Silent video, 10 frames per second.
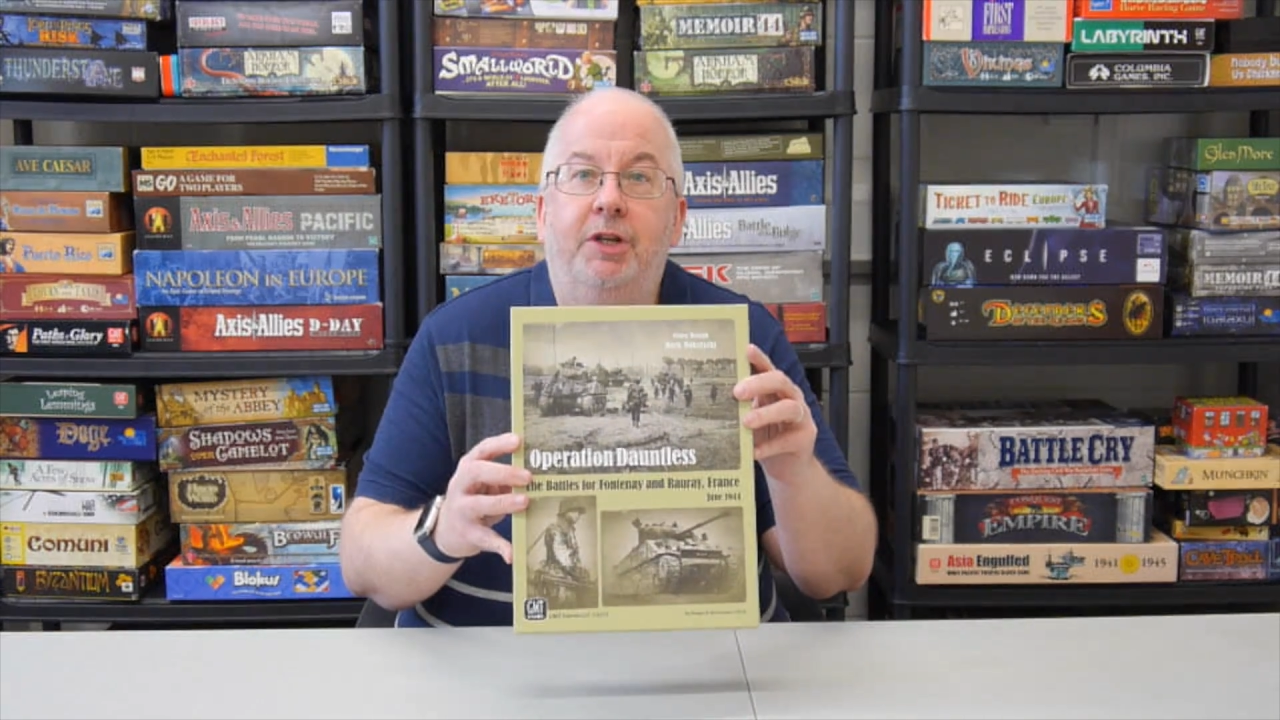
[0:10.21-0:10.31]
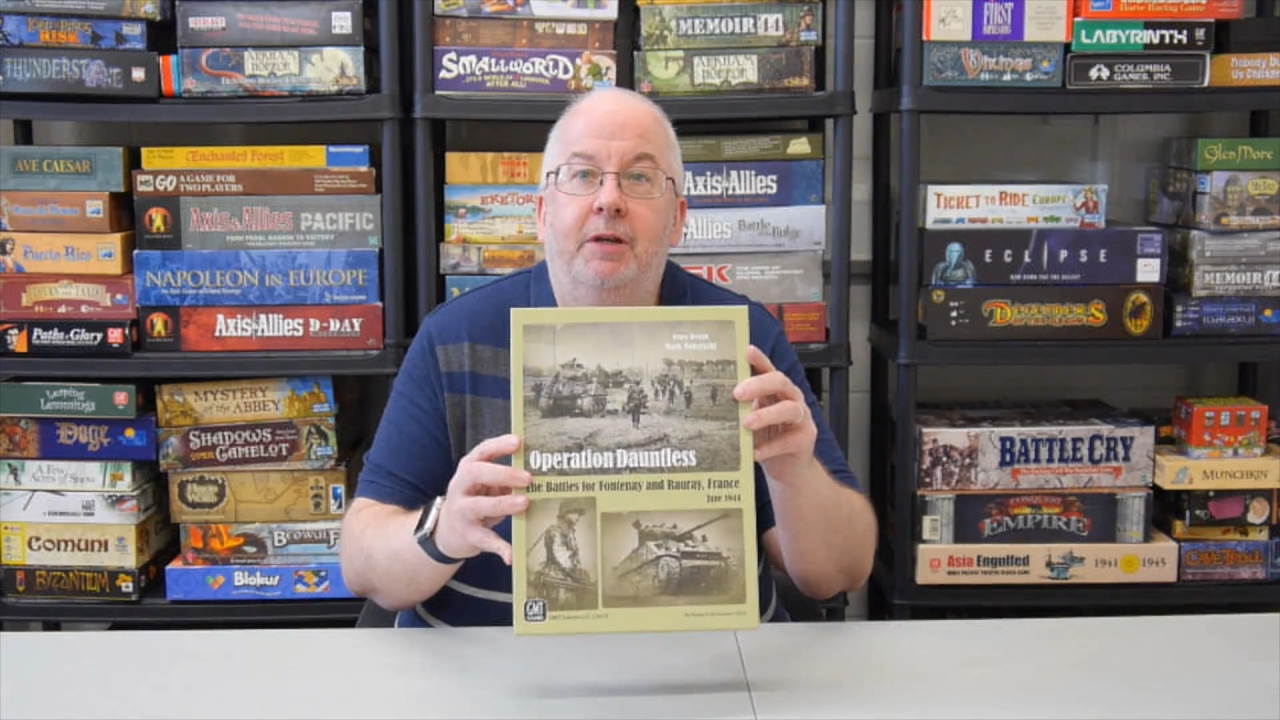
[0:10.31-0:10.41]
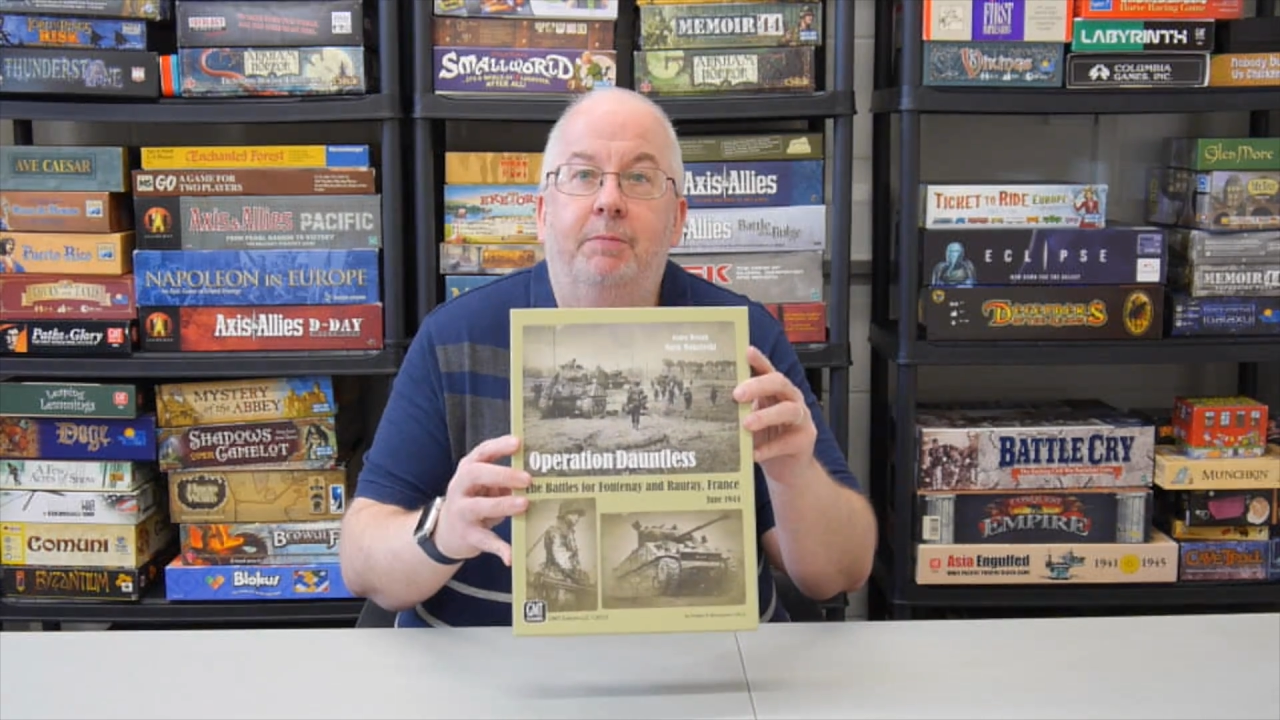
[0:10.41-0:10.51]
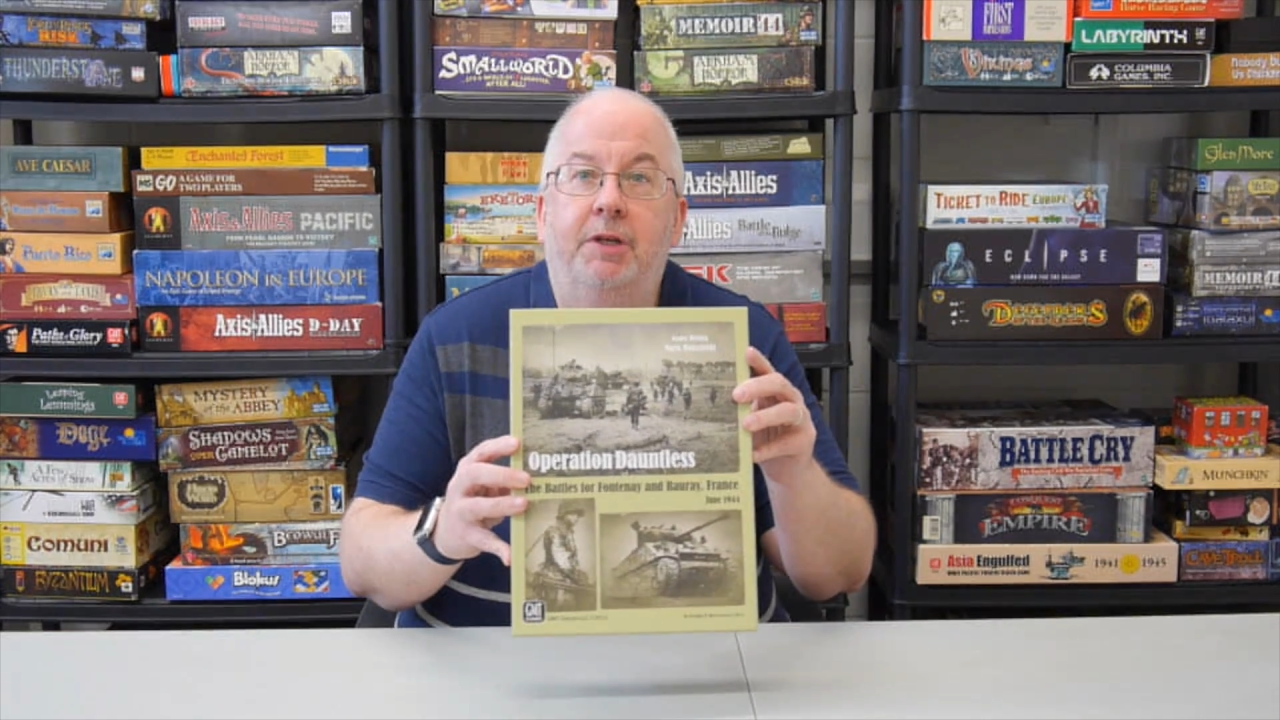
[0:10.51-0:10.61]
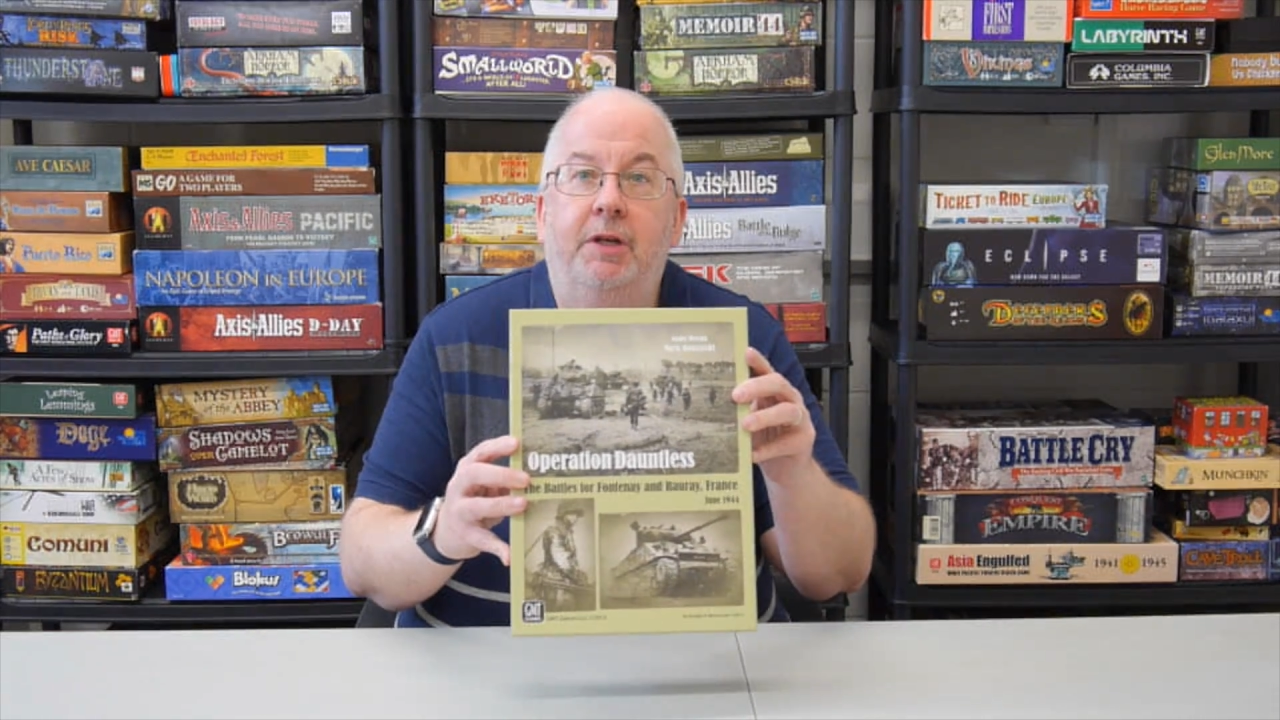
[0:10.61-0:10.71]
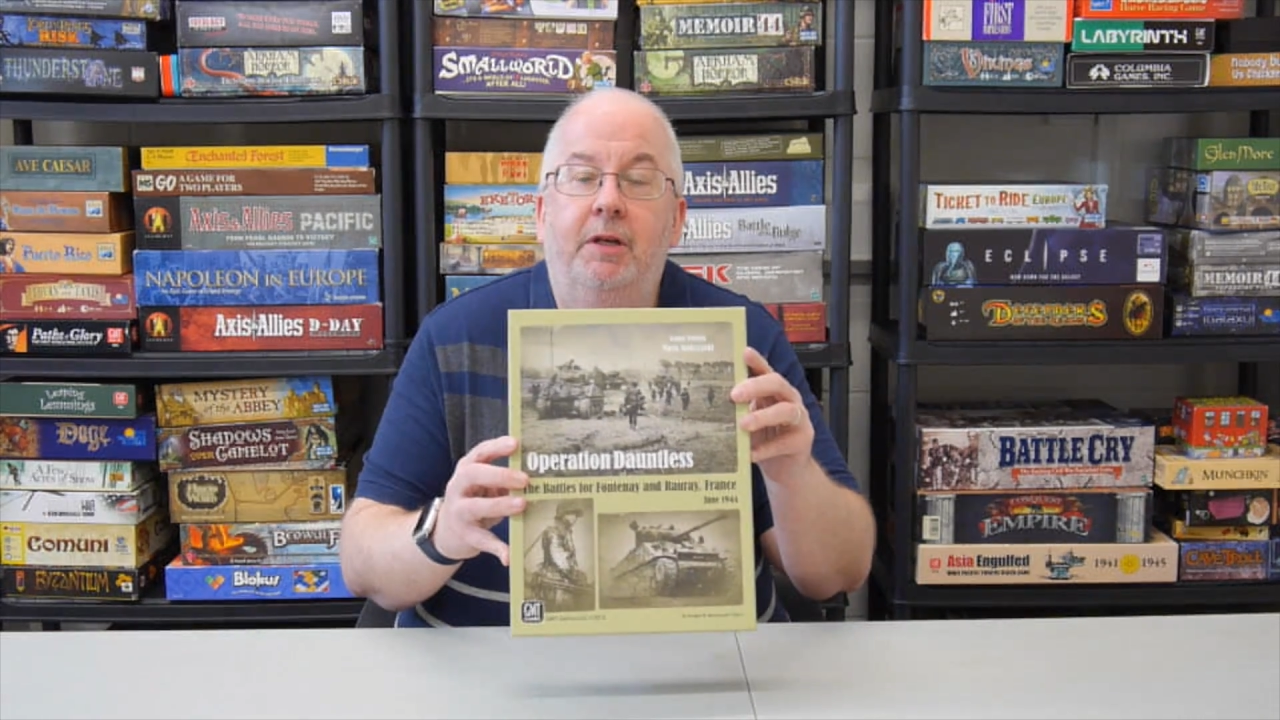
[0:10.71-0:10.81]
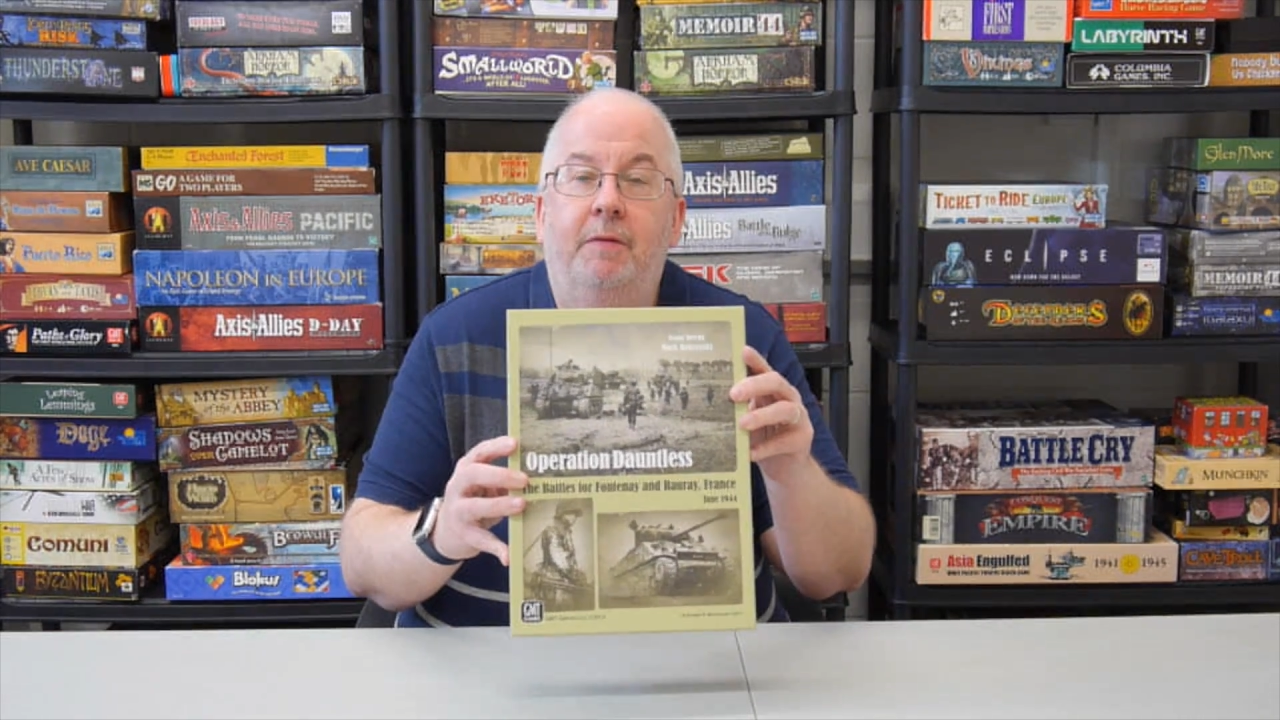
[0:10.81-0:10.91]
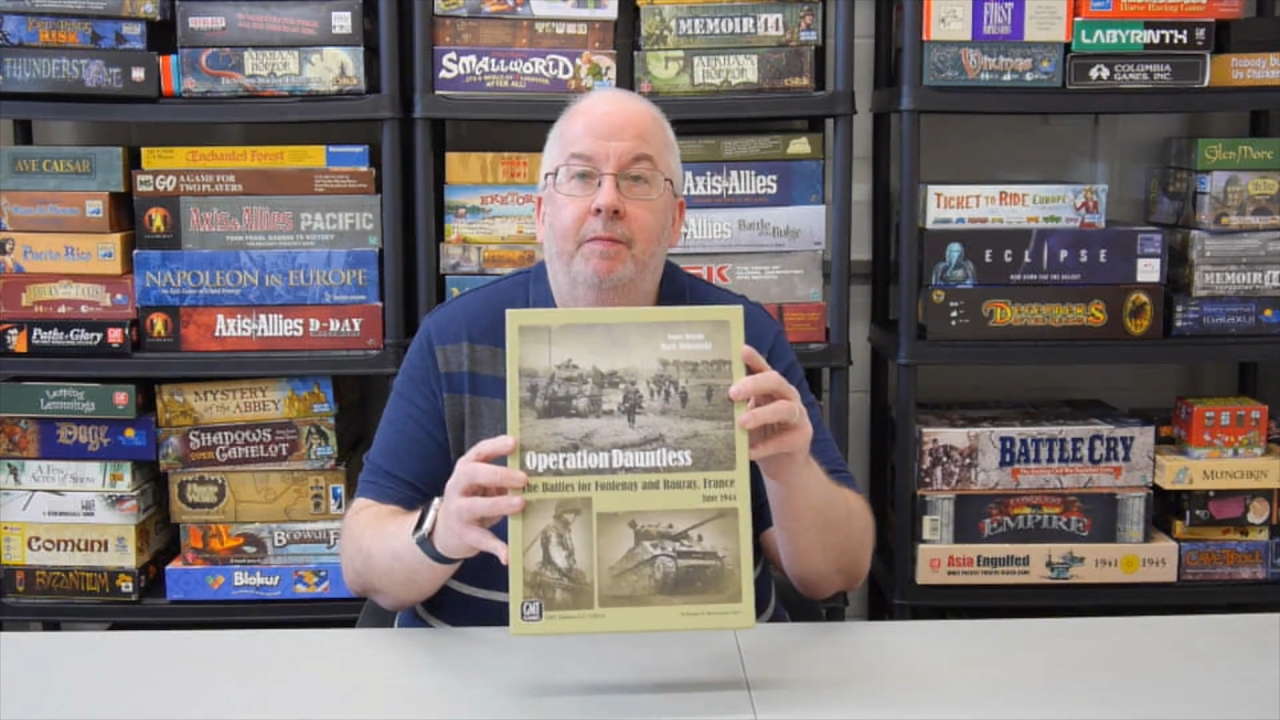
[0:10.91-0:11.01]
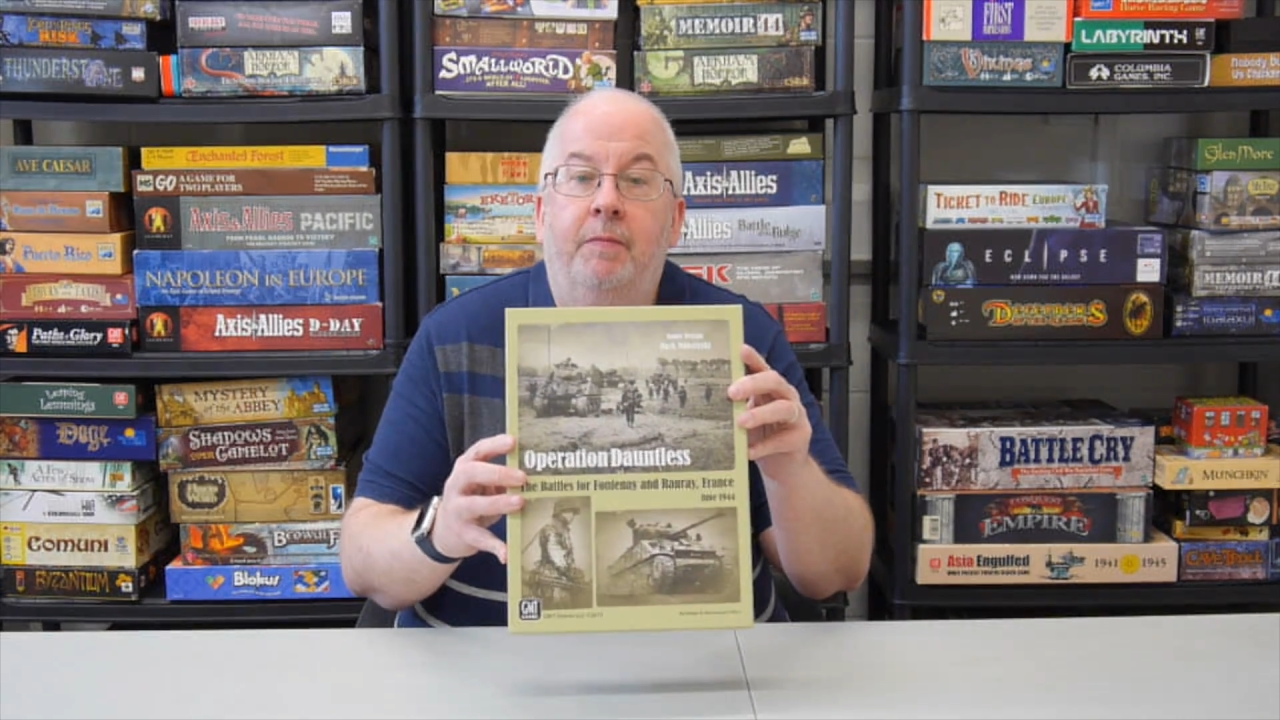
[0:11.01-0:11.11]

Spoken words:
GMT.